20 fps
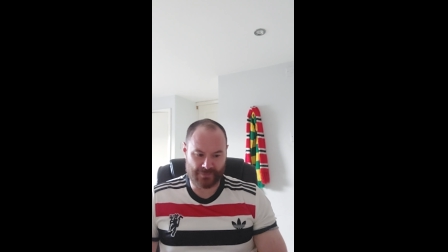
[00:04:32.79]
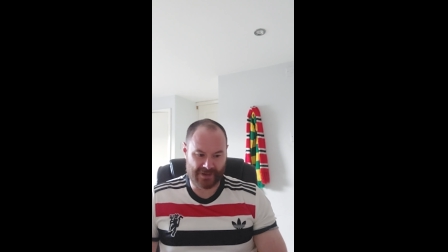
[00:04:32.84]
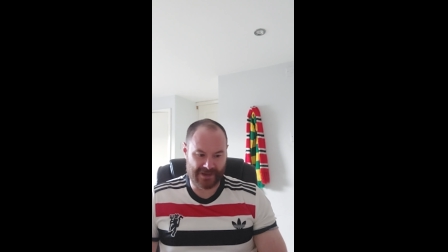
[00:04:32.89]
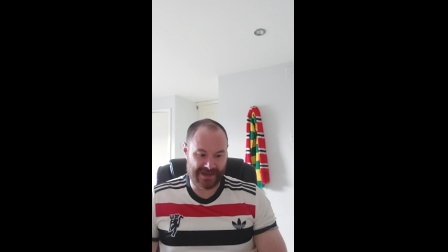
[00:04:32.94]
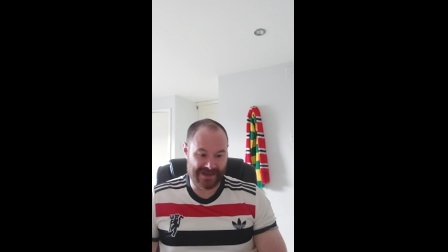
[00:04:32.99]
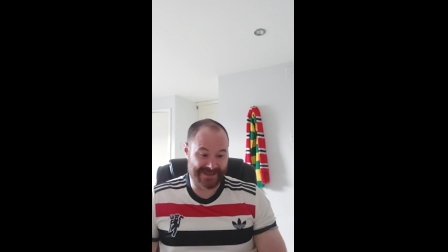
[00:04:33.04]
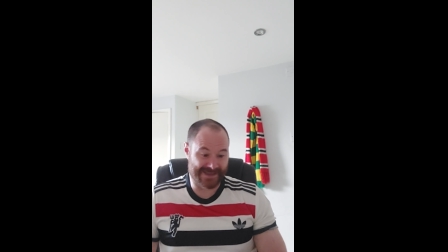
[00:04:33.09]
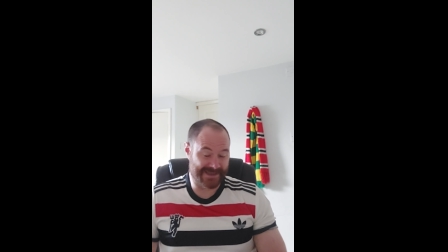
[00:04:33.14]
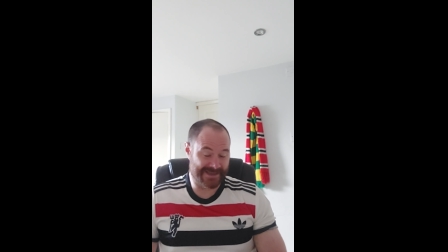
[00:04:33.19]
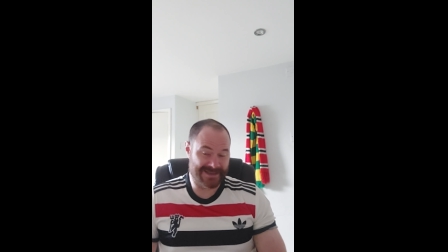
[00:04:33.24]
I
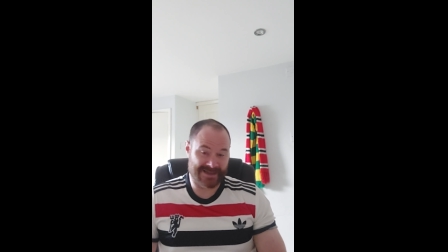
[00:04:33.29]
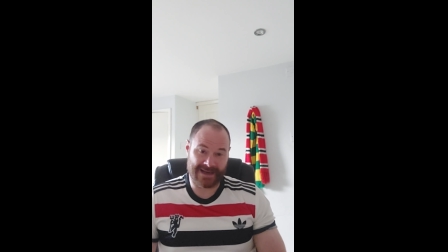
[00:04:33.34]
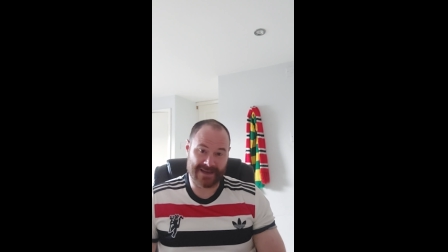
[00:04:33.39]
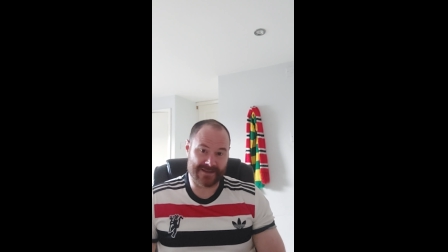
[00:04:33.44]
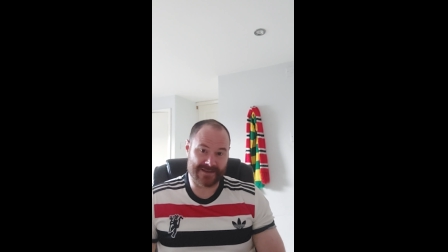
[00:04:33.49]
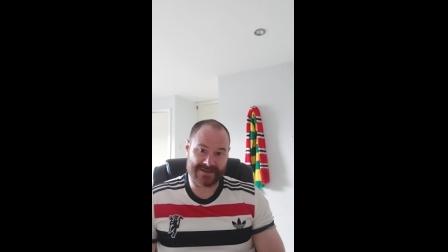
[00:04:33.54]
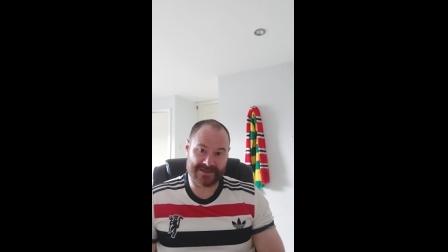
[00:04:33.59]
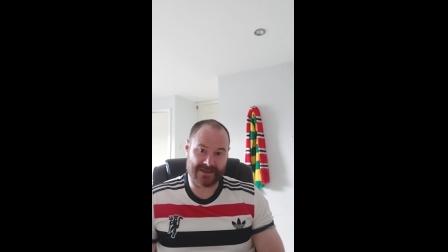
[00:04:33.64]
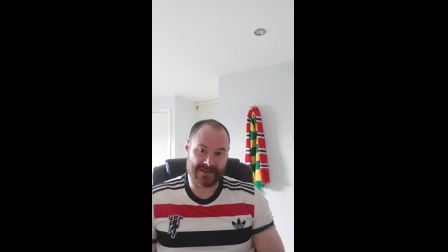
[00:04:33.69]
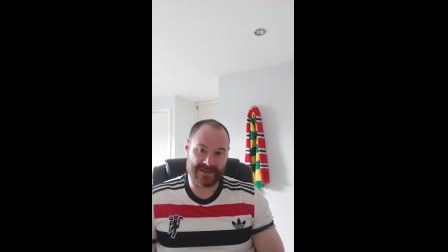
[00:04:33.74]
didn't get
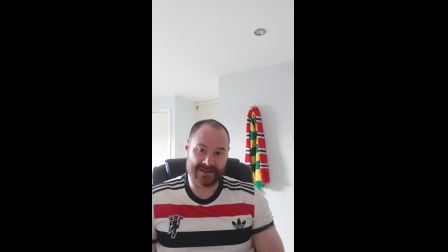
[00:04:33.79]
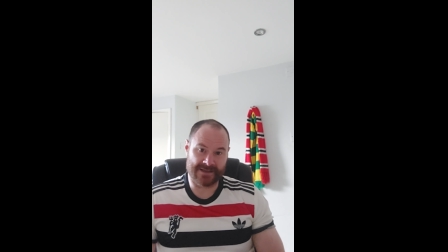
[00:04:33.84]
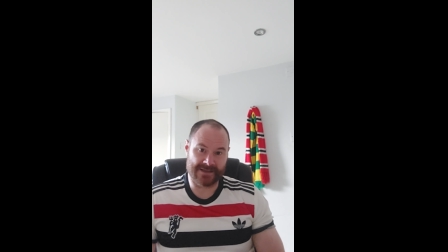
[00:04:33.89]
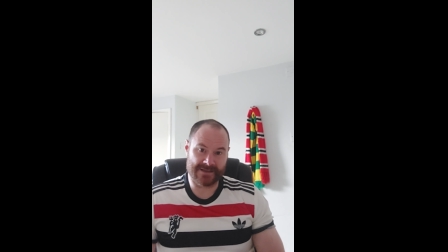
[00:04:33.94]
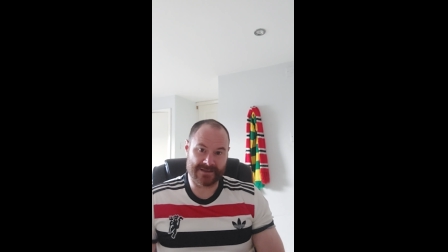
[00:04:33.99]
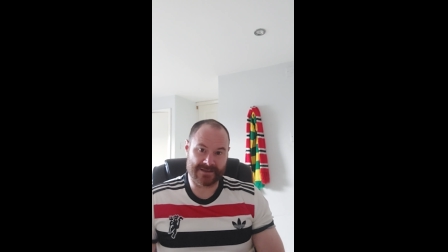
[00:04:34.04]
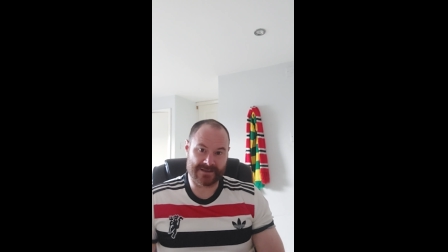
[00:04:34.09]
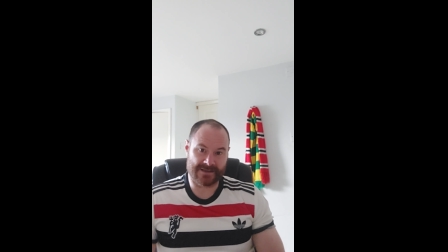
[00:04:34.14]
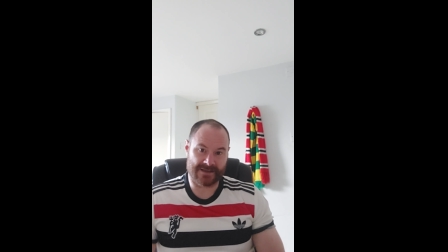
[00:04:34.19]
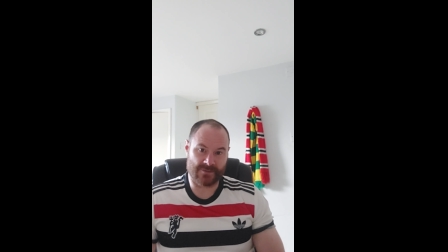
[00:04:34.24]
the signing
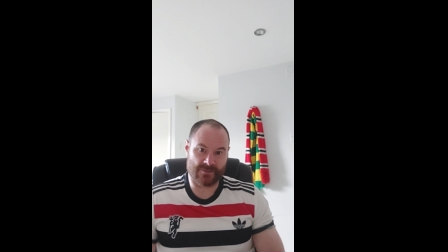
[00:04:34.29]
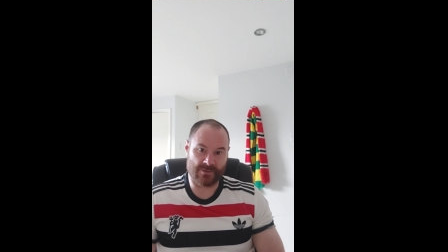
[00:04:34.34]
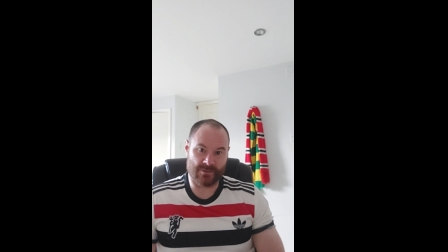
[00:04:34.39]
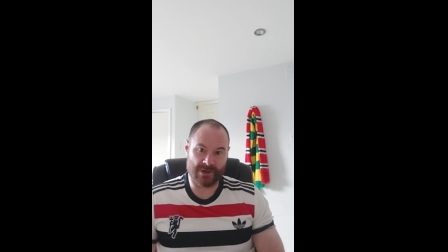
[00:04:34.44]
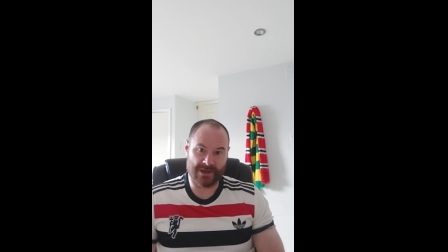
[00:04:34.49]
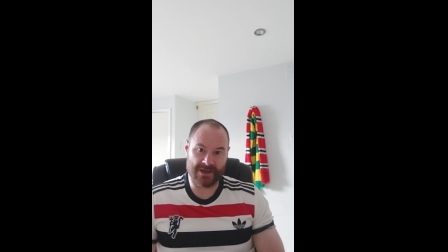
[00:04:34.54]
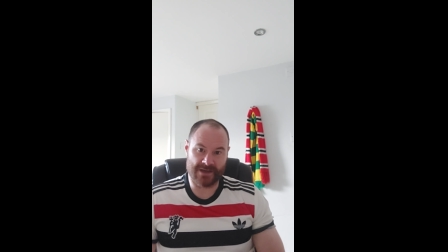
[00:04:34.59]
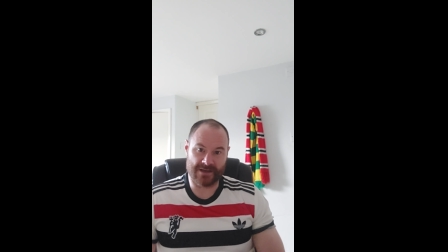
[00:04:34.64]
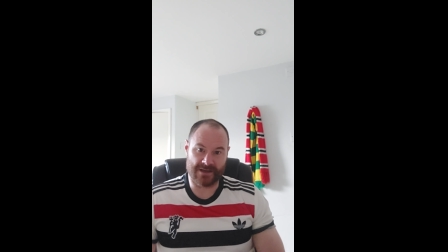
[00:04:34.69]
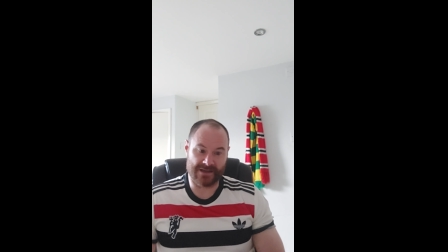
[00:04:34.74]
at the time we
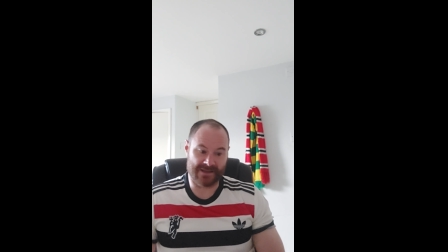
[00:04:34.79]
made it.